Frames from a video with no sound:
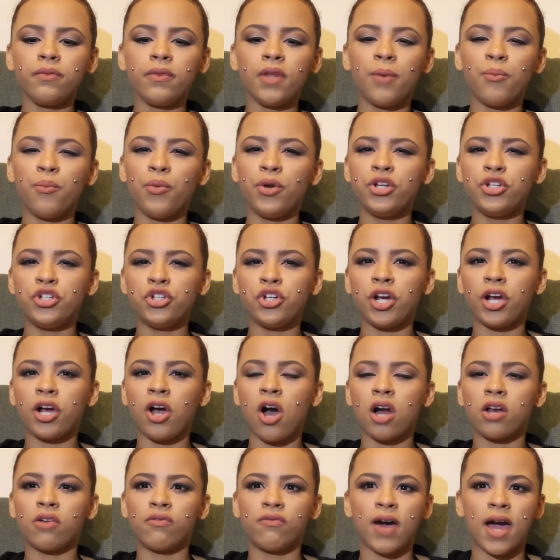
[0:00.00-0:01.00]
I'm pretty sure it
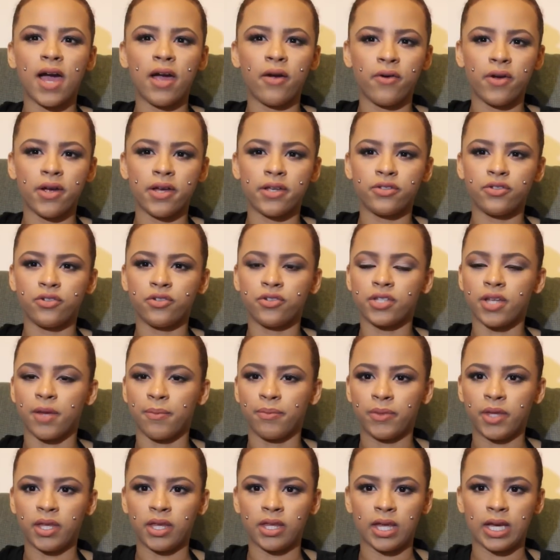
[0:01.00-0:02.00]
caught a virus or
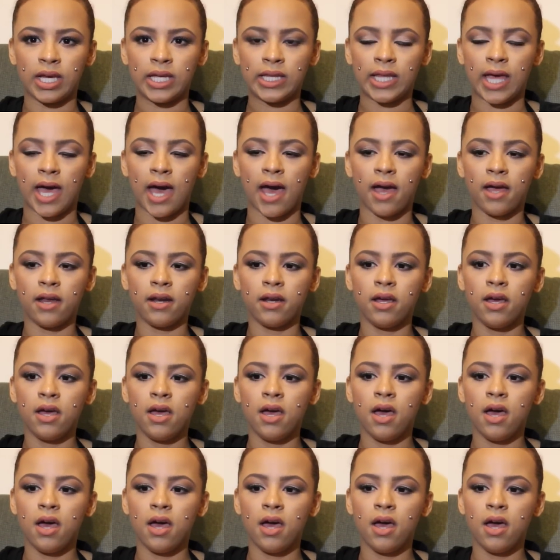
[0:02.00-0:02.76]
something like that.